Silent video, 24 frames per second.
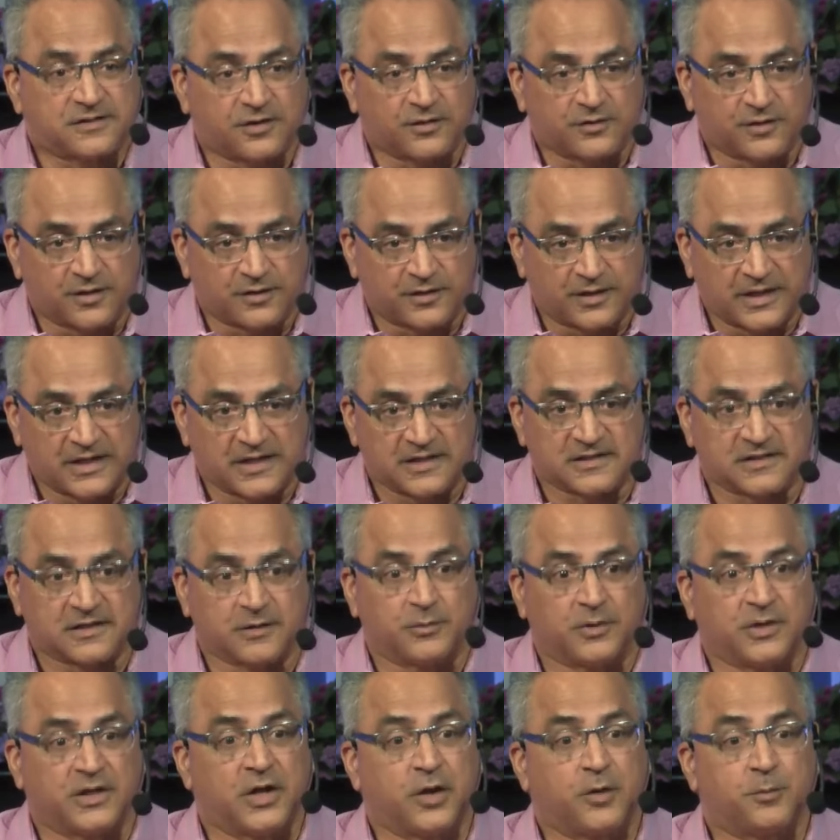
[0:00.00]
are the things that
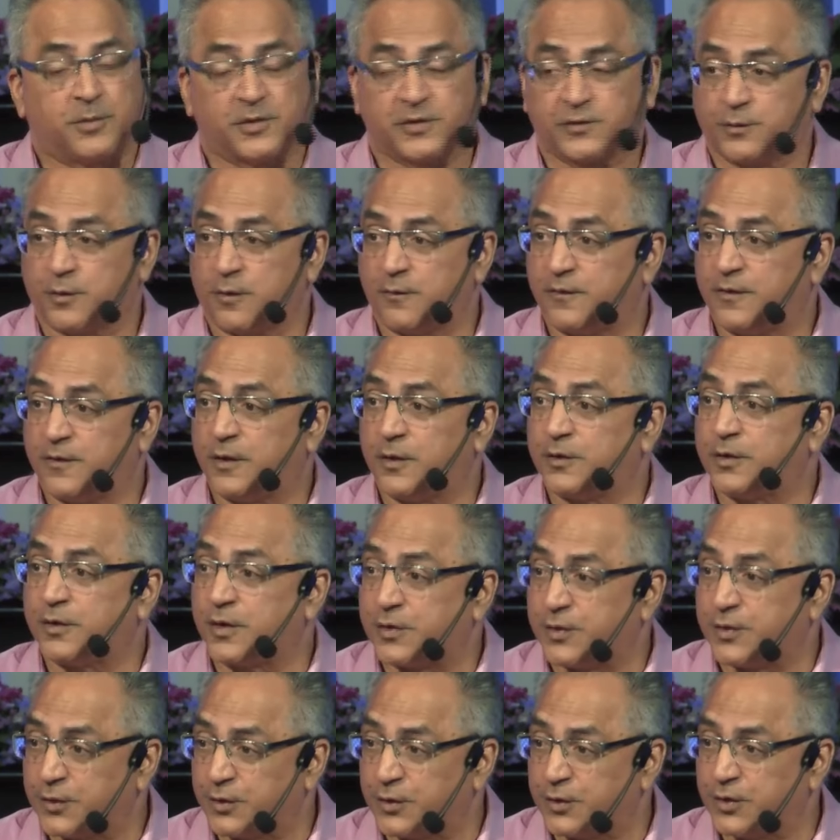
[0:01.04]
will help us fulfill the
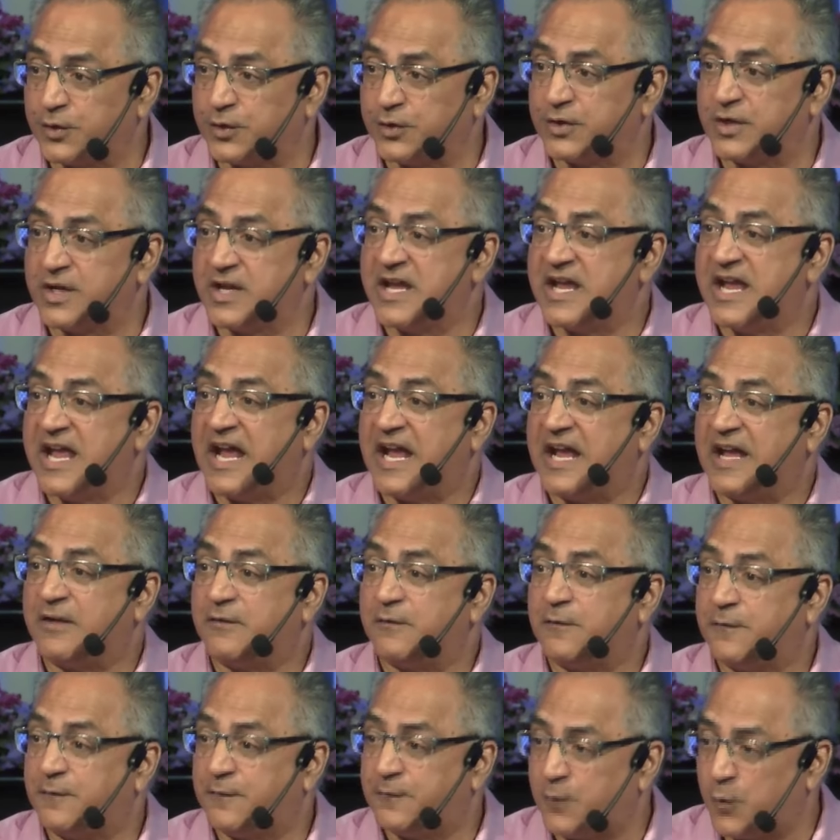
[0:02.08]
third and
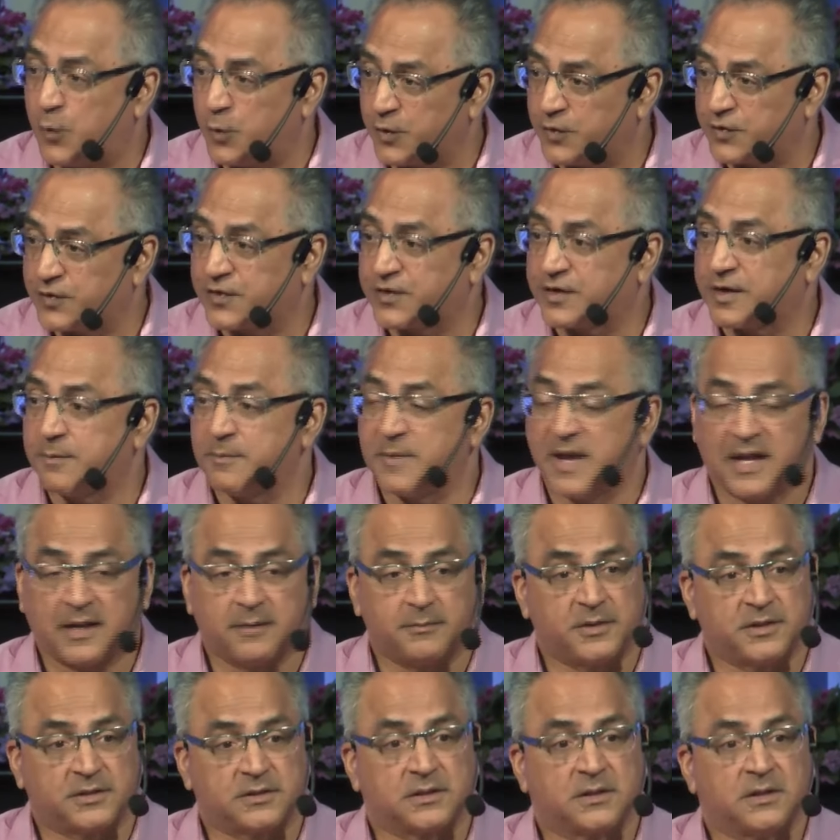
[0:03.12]
fourth
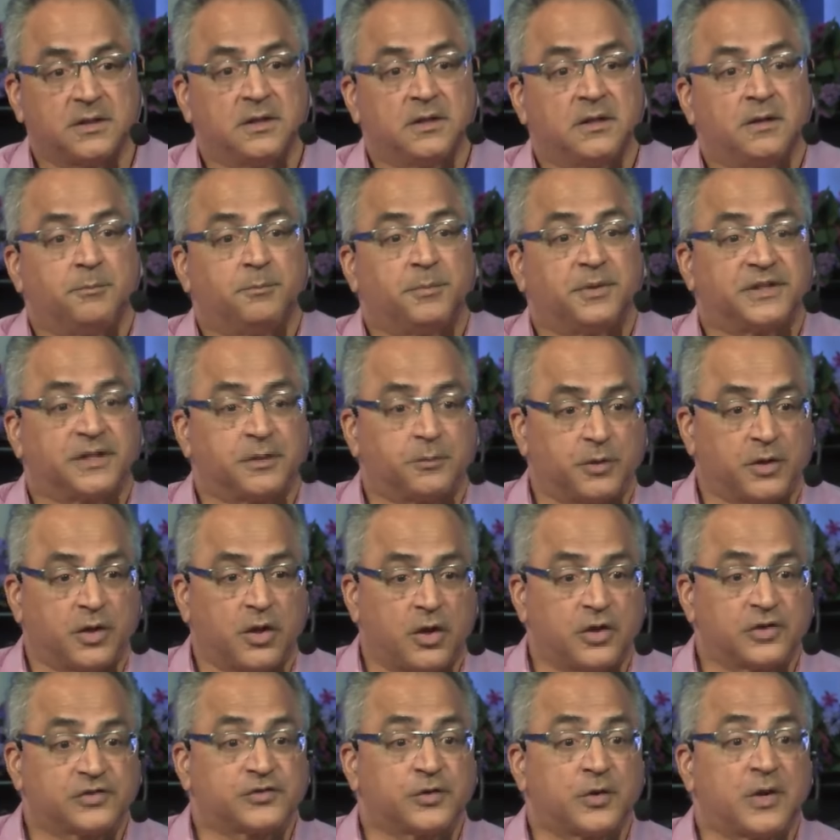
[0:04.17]
commandment, but they will
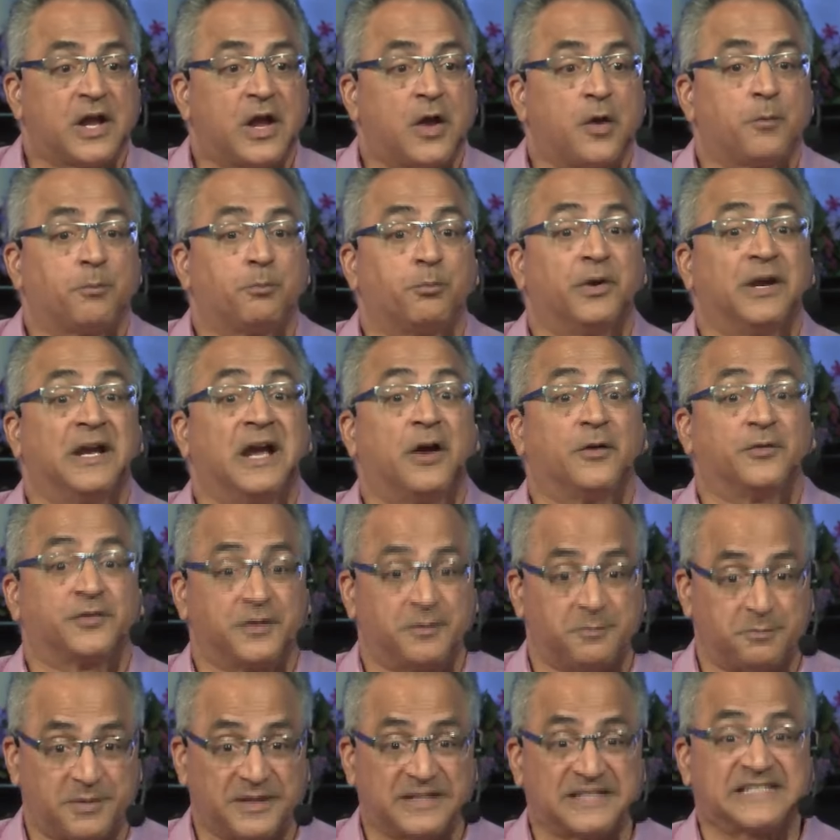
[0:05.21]
also help bring out the
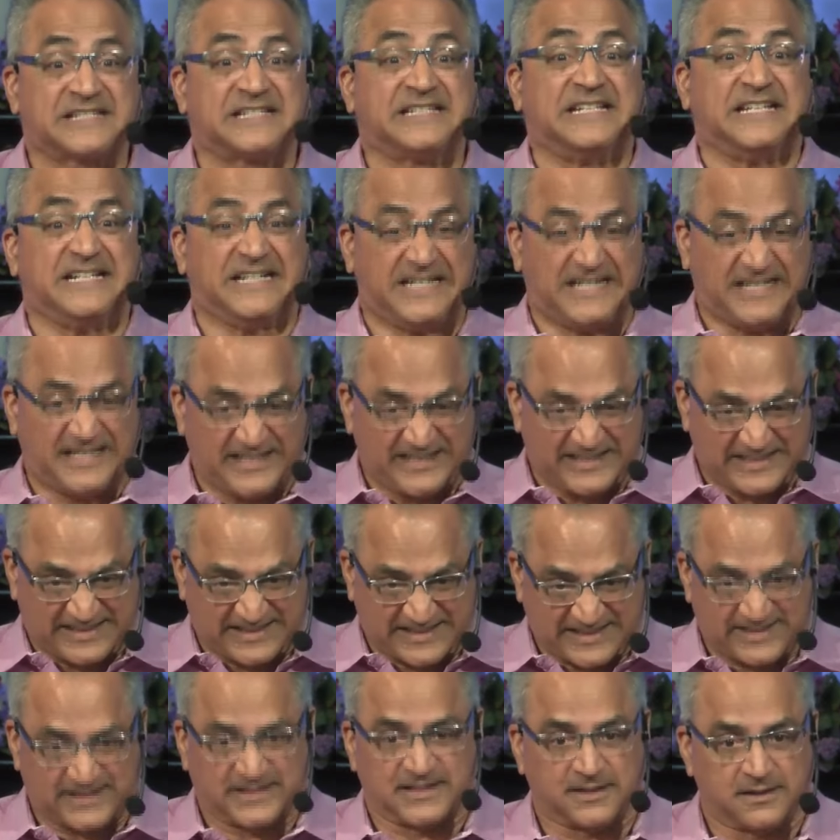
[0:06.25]
best in
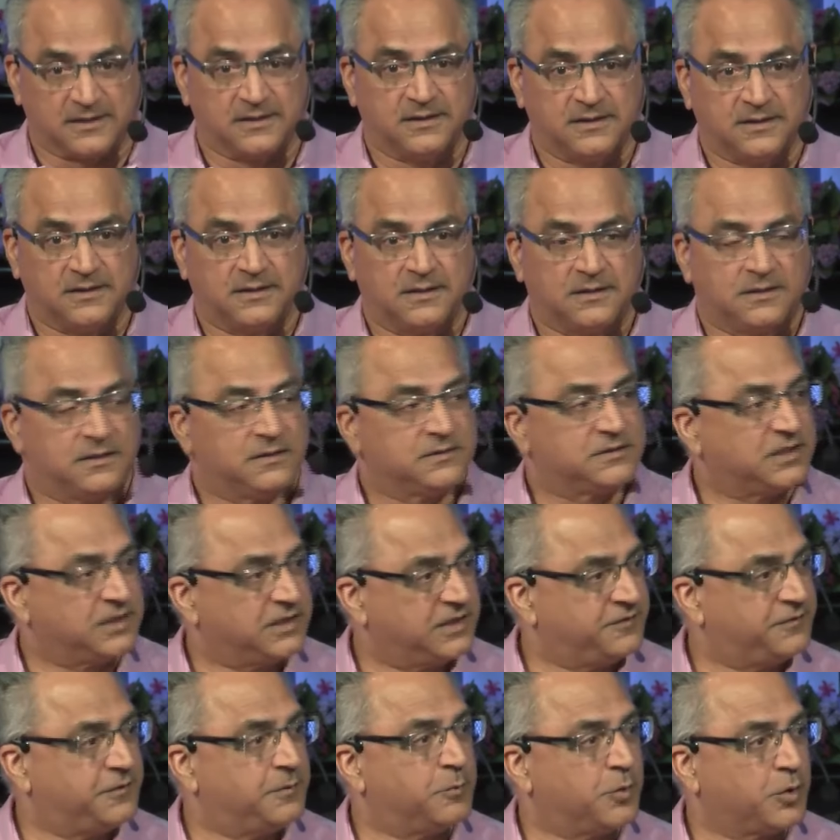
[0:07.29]
us to
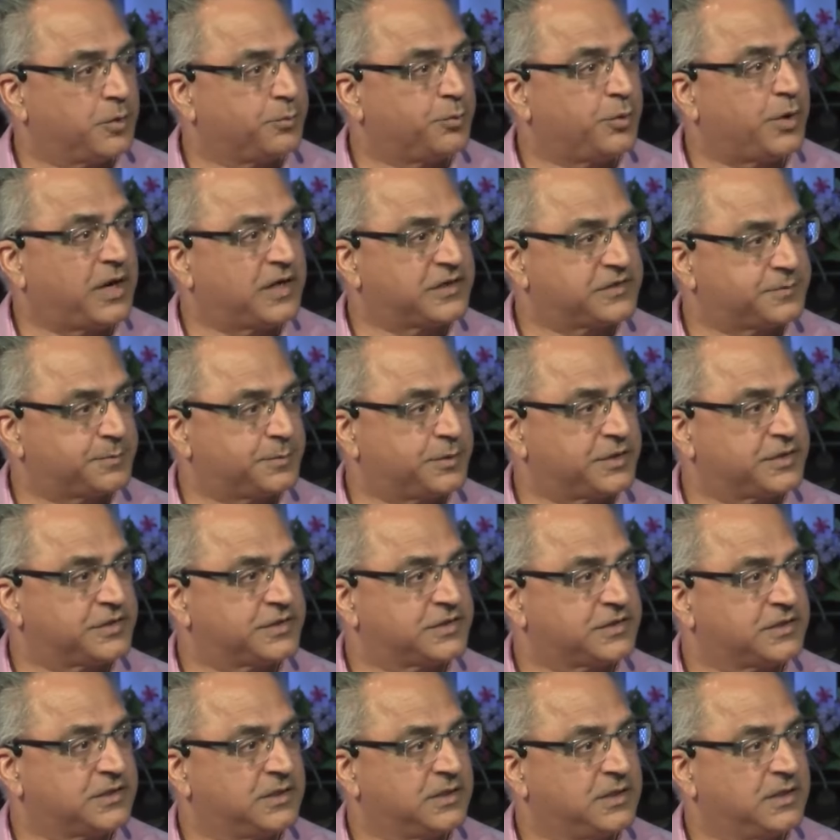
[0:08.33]
live a more prosperous,
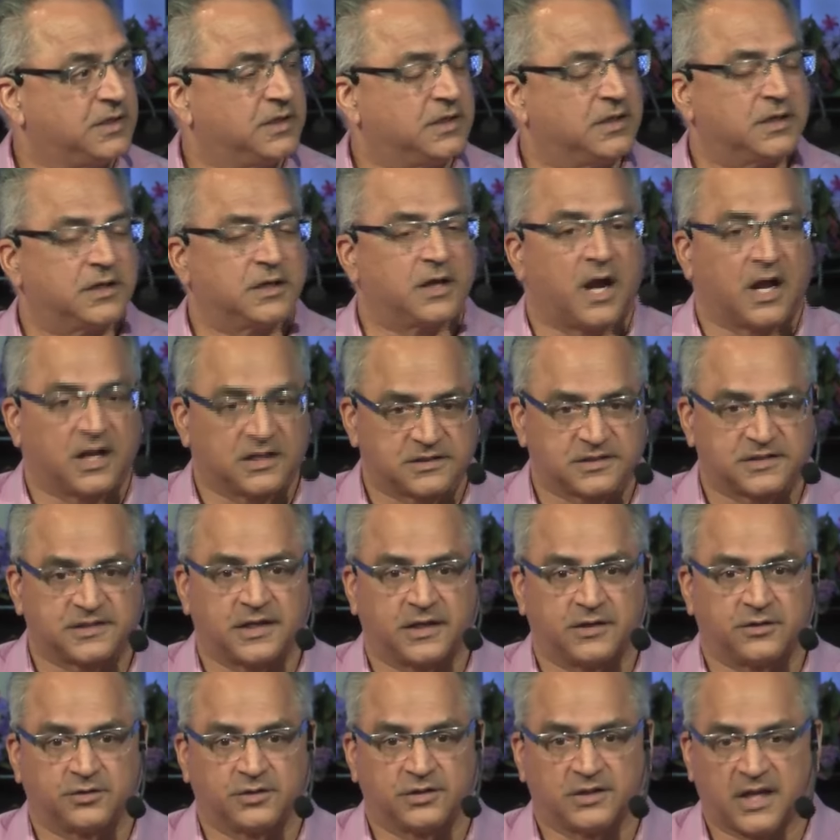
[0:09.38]
God
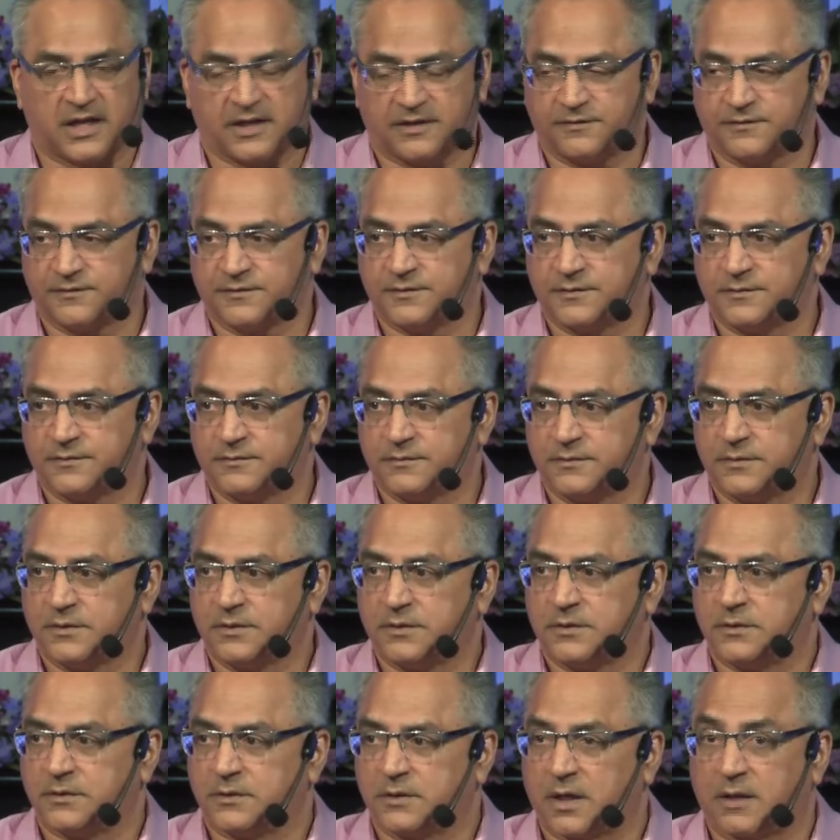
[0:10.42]
centered life.
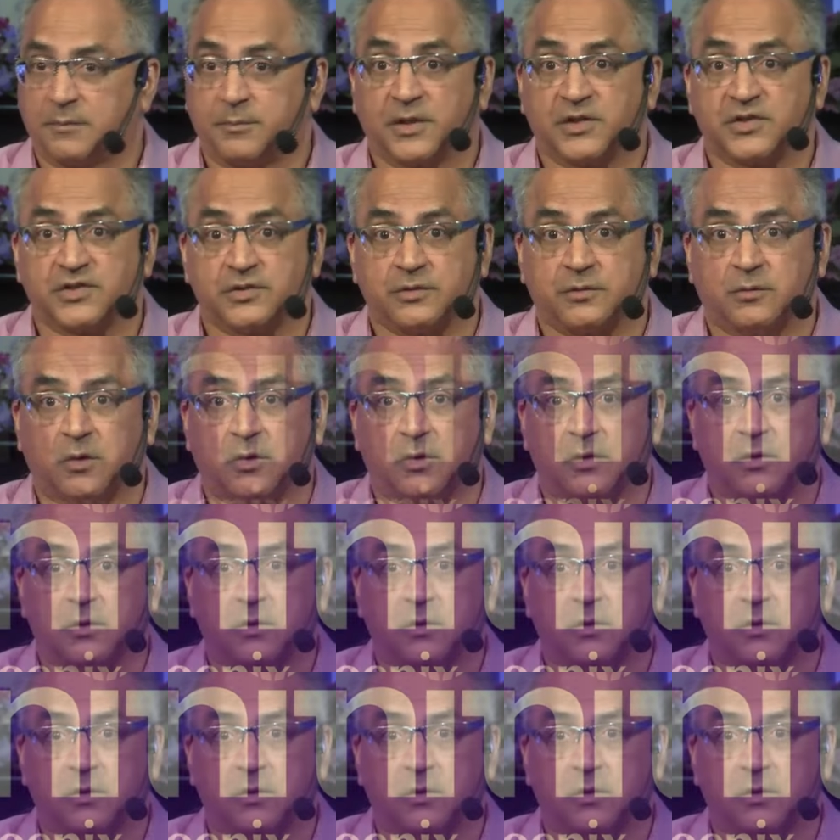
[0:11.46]
God bless you all.